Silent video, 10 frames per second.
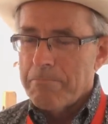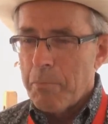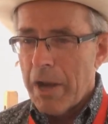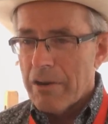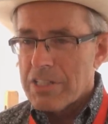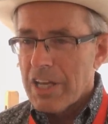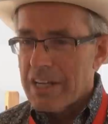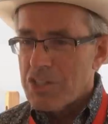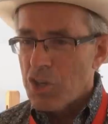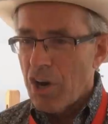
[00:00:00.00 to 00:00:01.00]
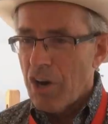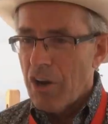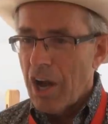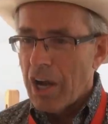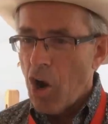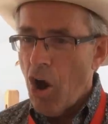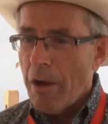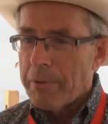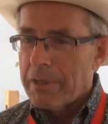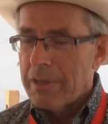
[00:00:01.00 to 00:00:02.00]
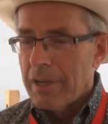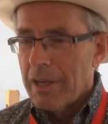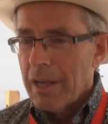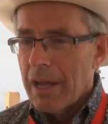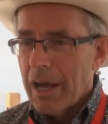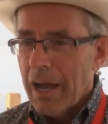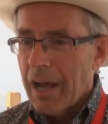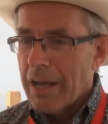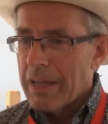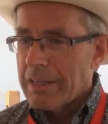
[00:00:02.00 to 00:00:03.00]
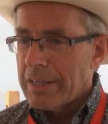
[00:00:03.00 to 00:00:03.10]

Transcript: parasites are a common uh, uh,